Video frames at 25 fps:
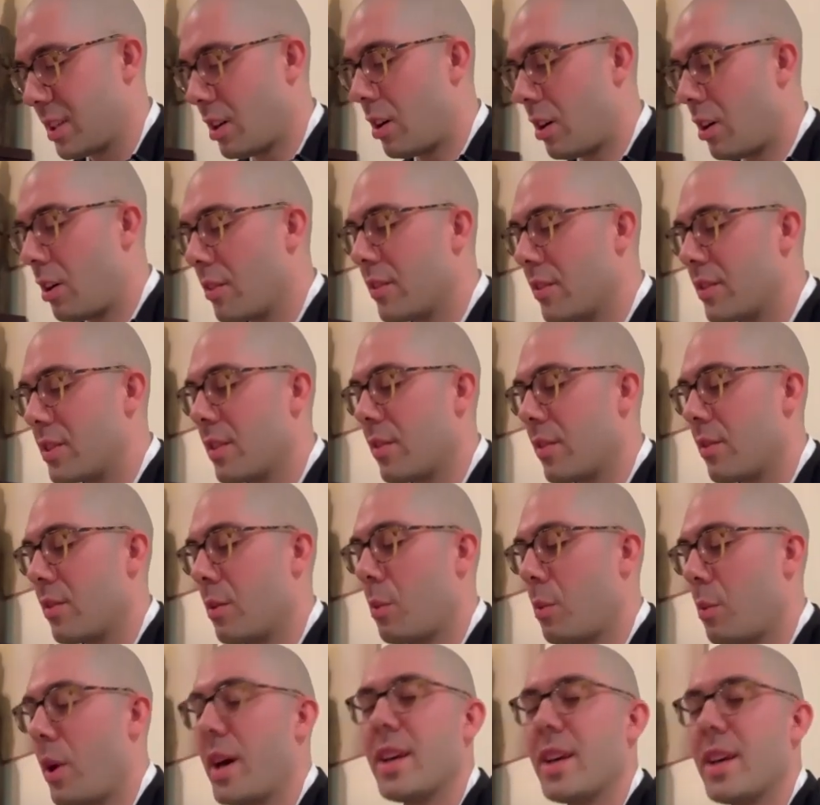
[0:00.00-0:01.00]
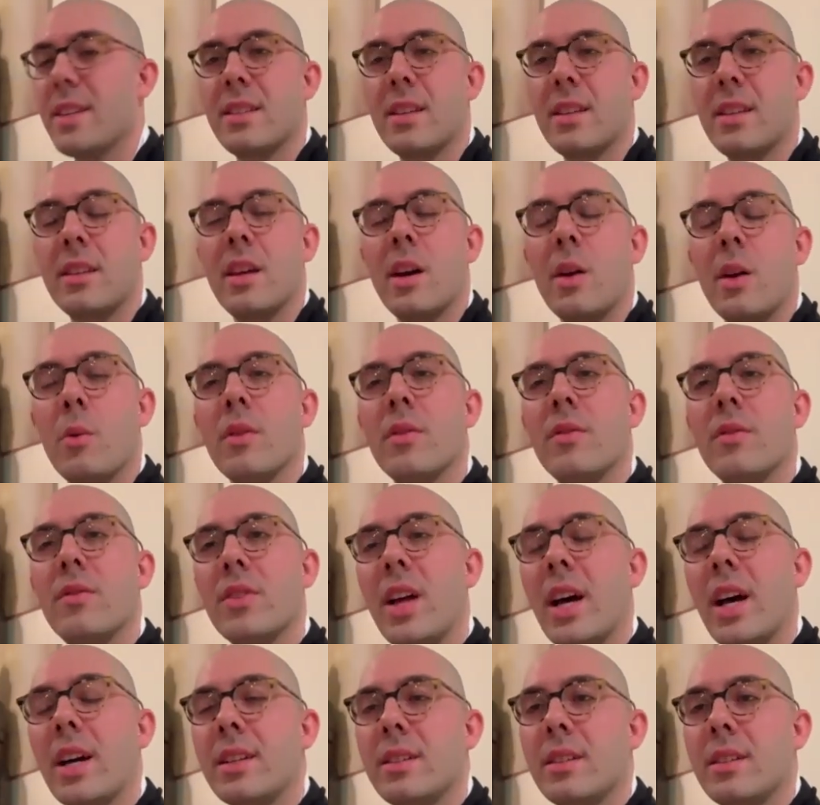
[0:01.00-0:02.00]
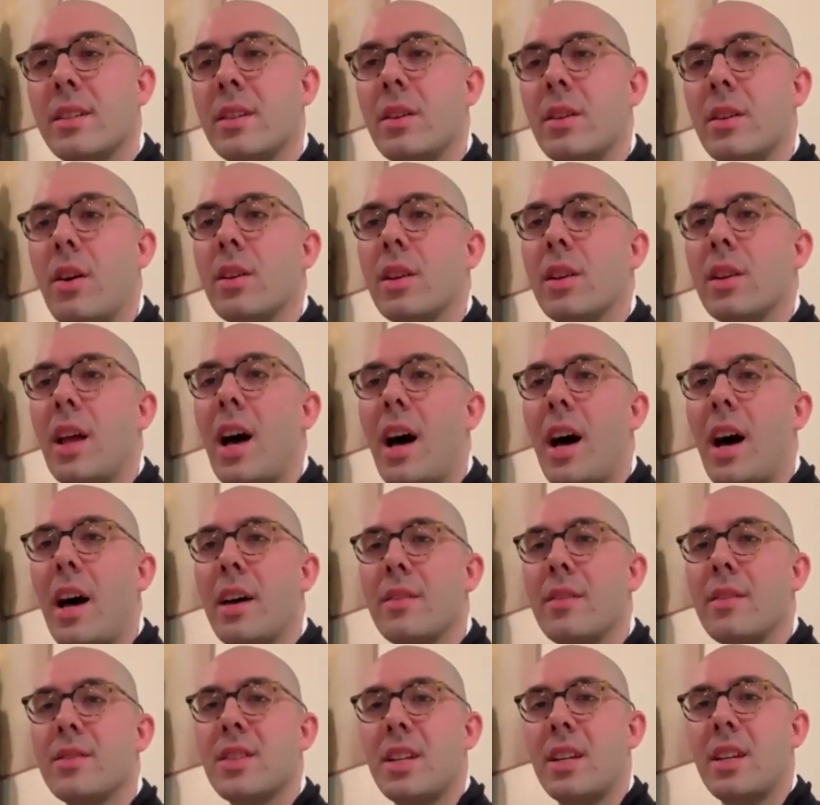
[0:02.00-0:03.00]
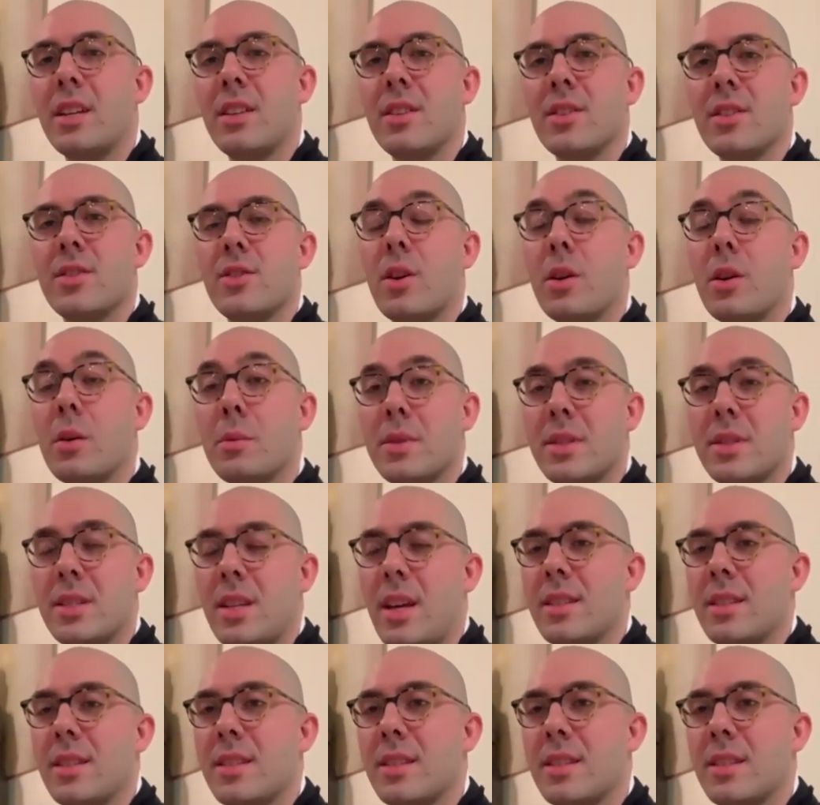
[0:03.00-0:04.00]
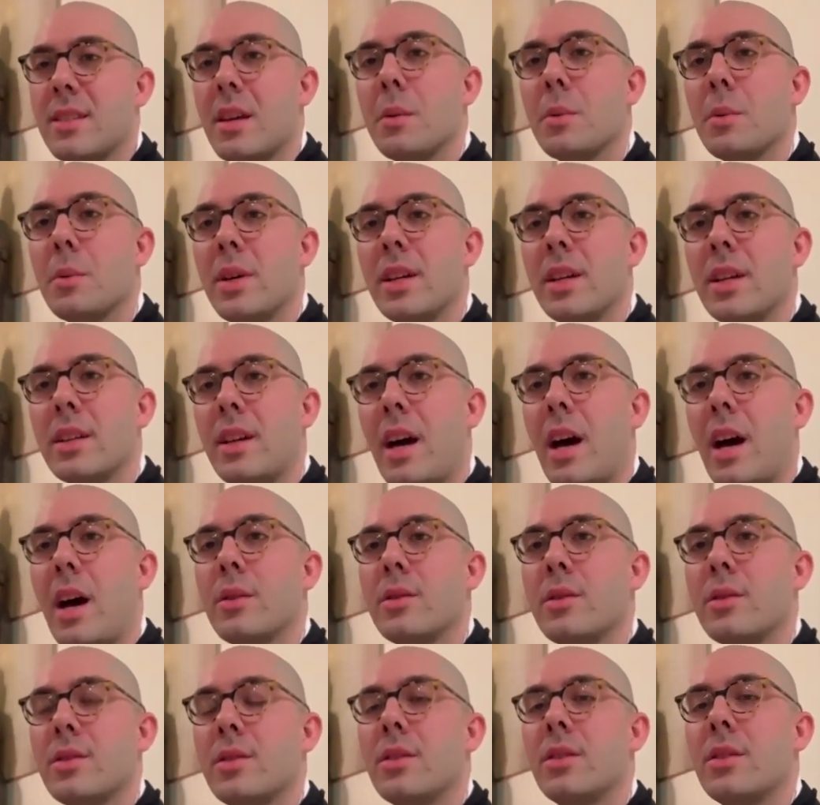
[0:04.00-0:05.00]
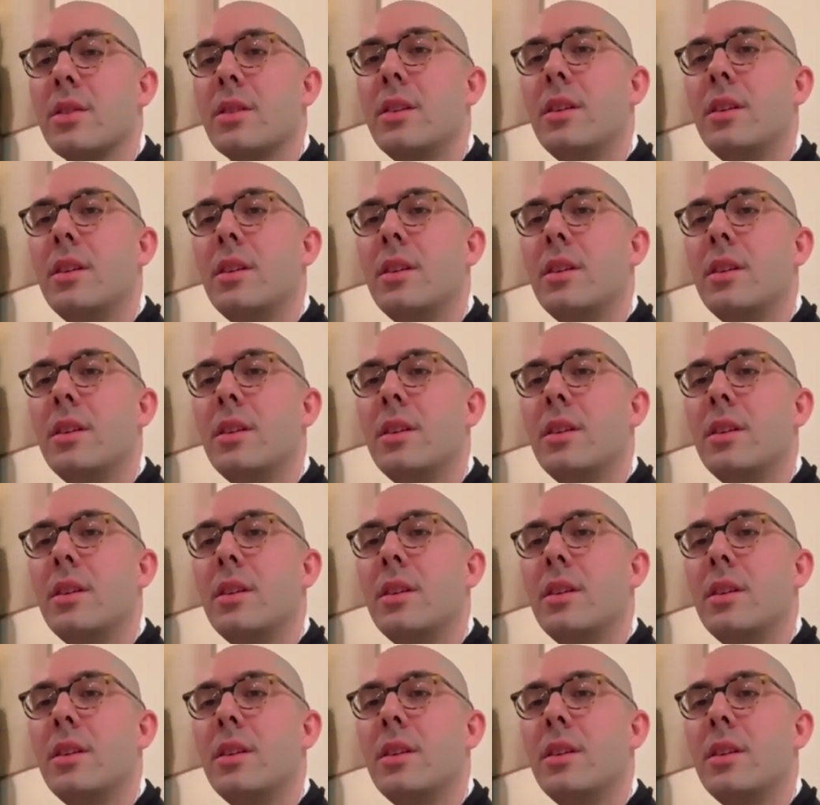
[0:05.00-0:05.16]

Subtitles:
All the different ways that they're reflected in our lives and in the circumstances that we encounter.